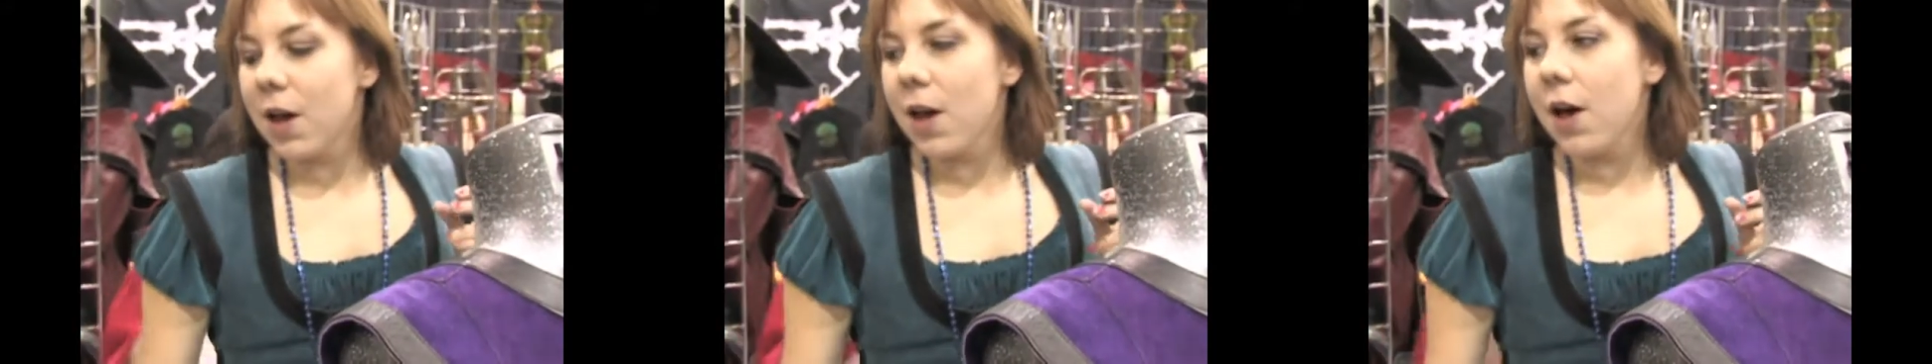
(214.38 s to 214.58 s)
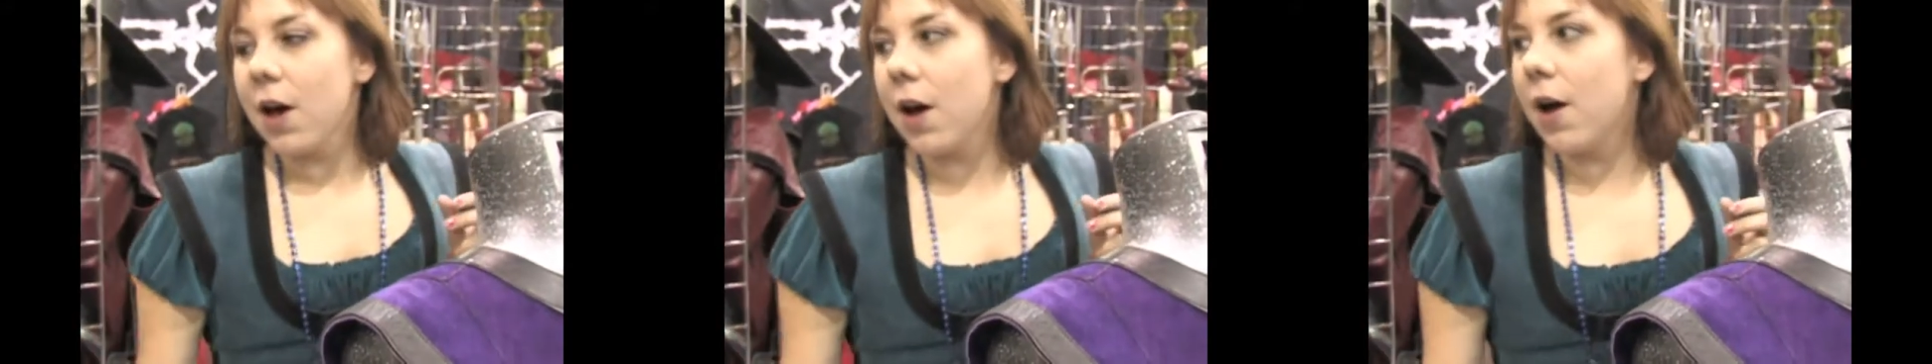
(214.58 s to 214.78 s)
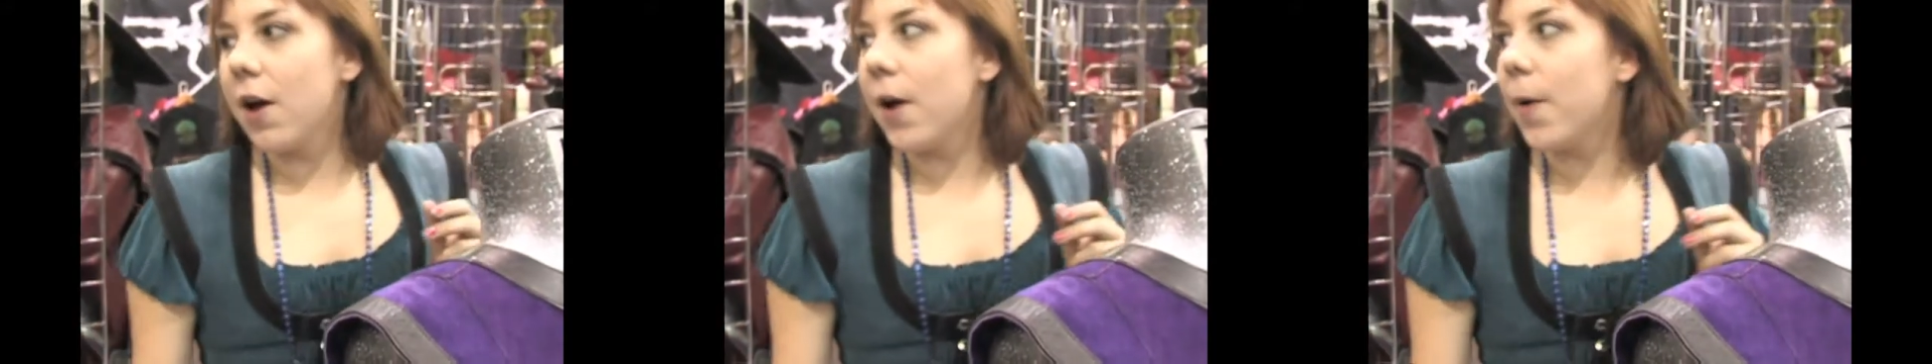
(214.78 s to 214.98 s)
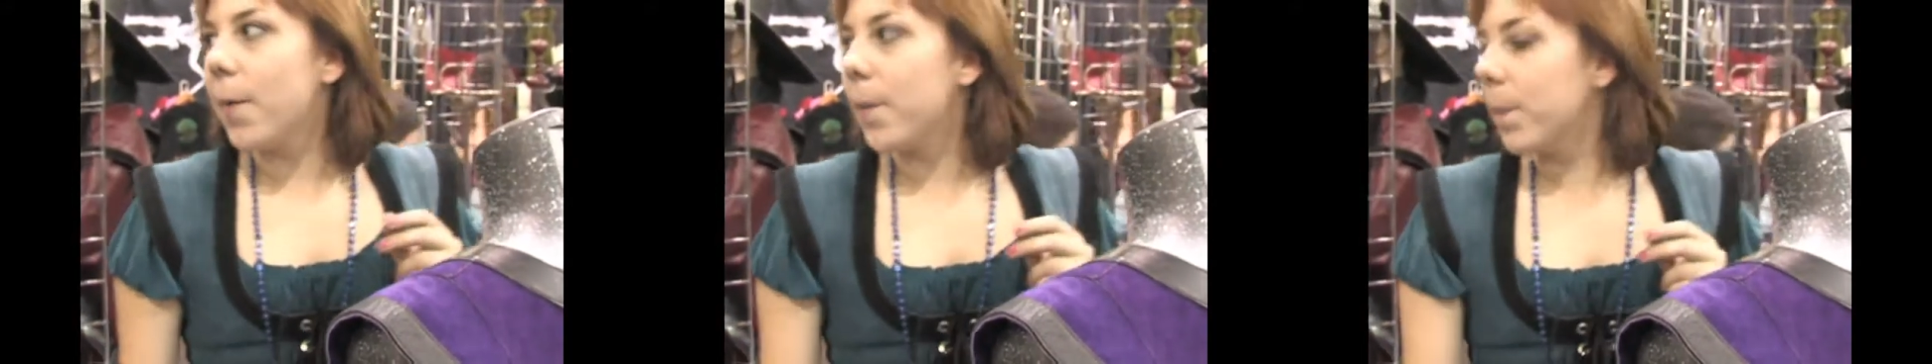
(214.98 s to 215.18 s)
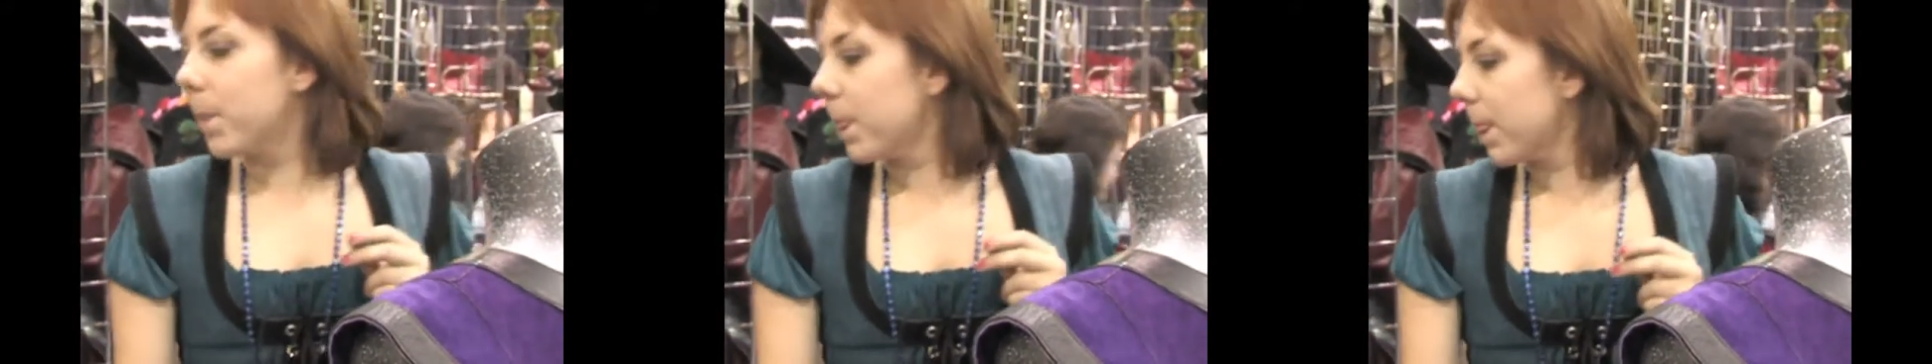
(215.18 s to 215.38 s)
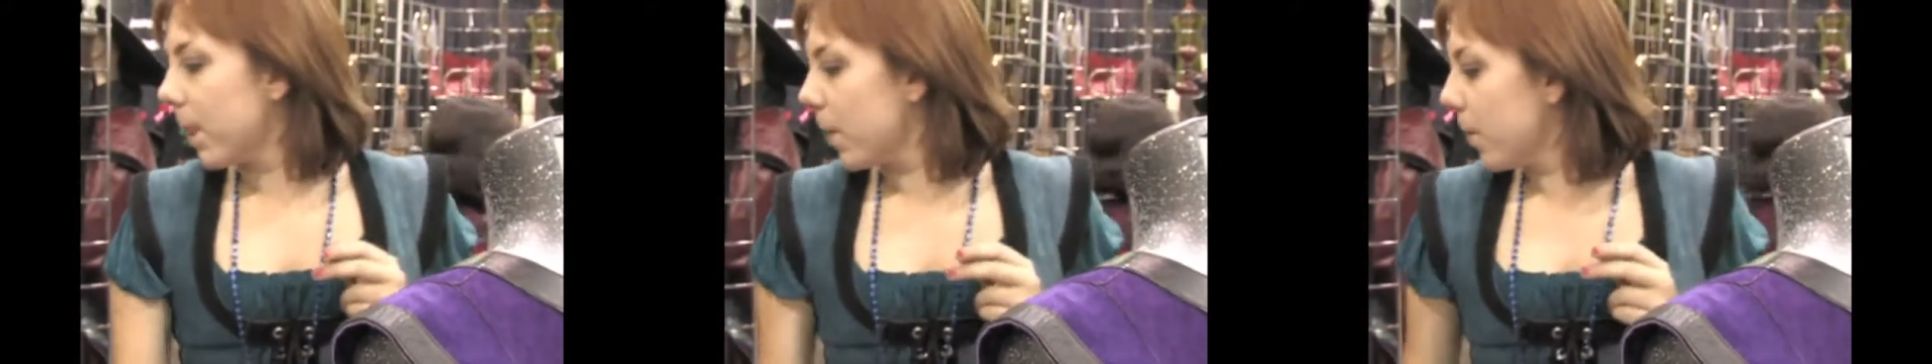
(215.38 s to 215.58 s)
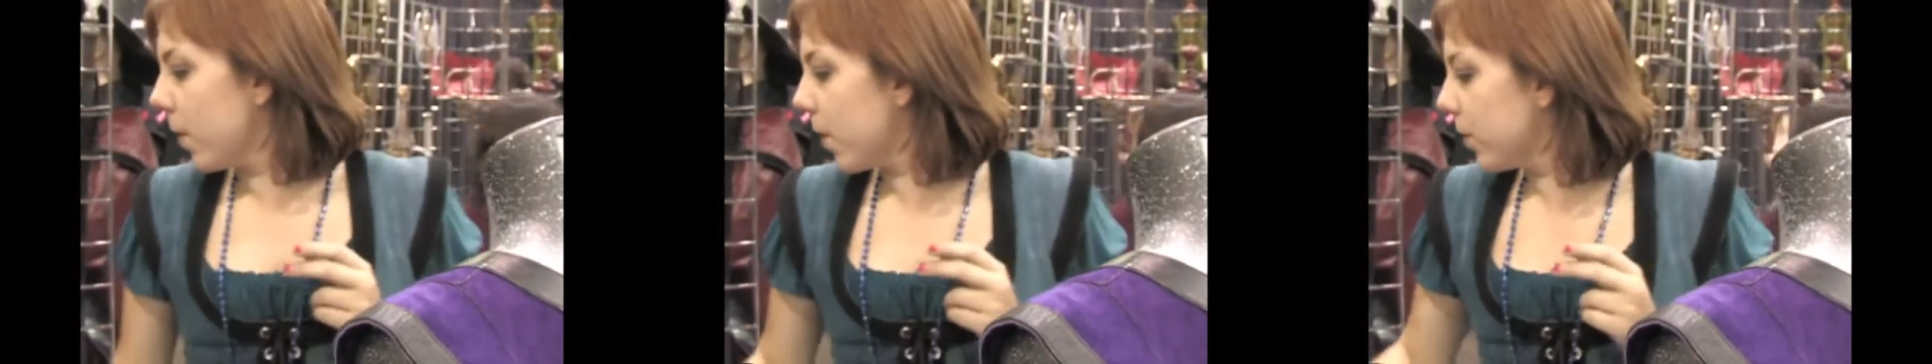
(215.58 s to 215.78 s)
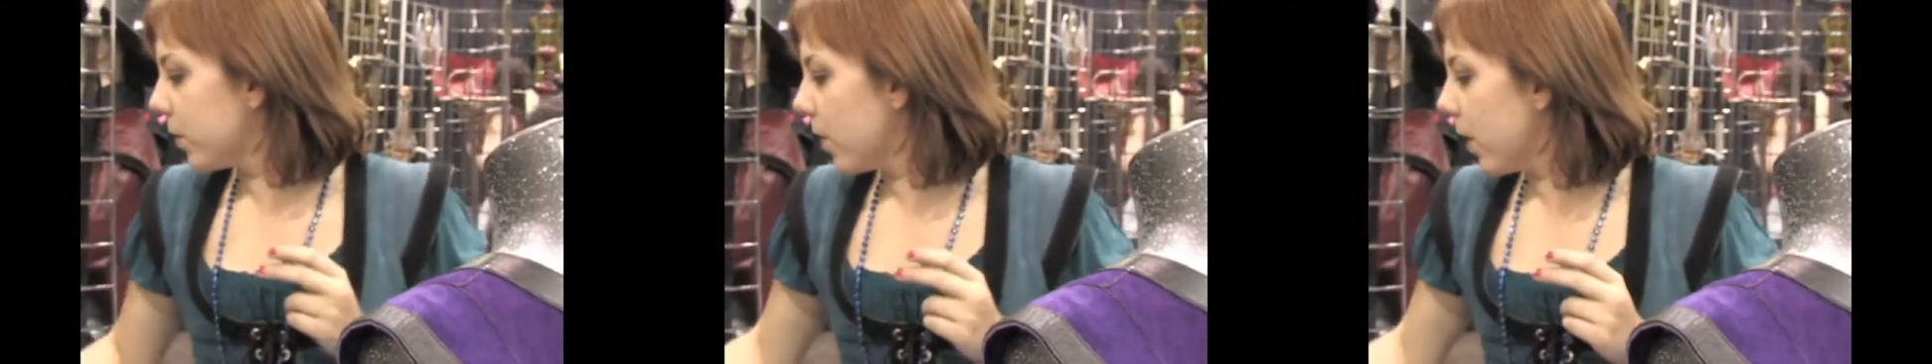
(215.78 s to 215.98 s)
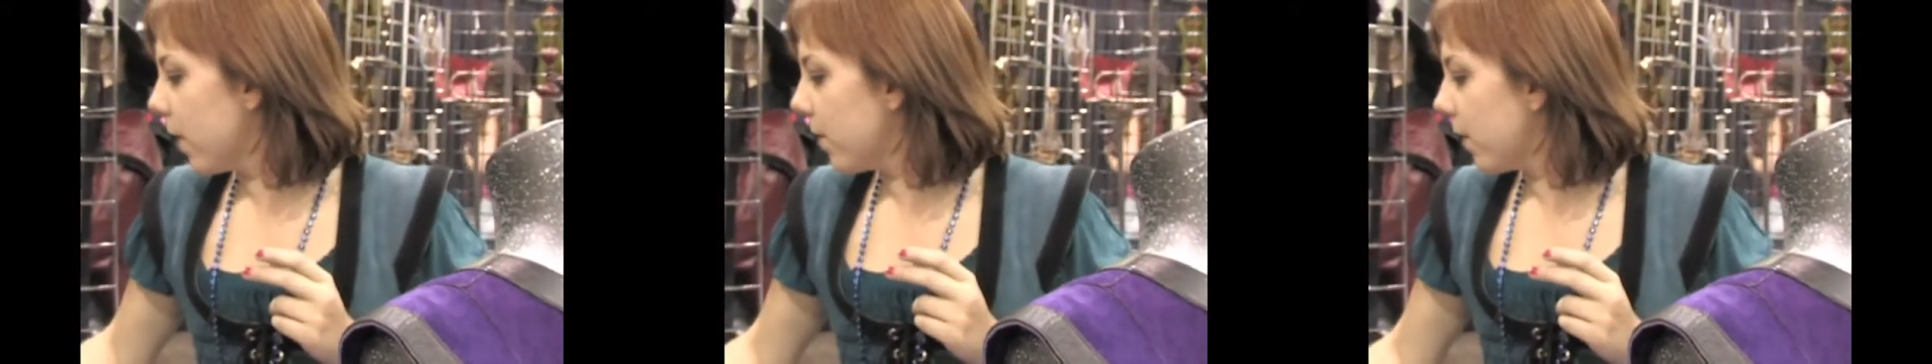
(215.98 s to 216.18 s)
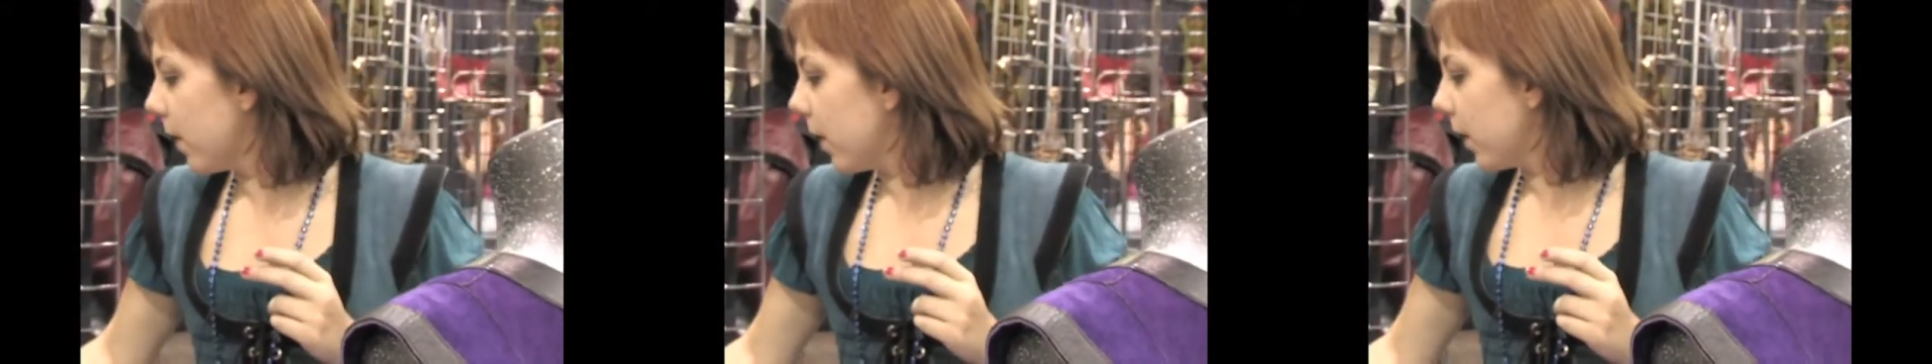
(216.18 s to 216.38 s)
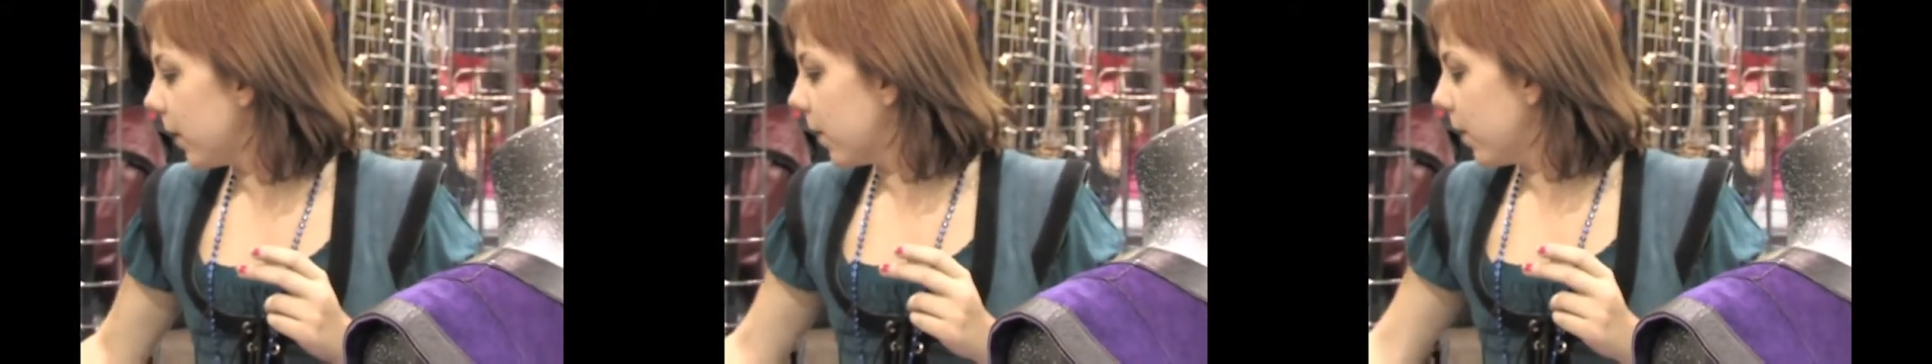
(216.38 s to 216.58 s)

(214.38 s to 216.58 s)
Um, we also have like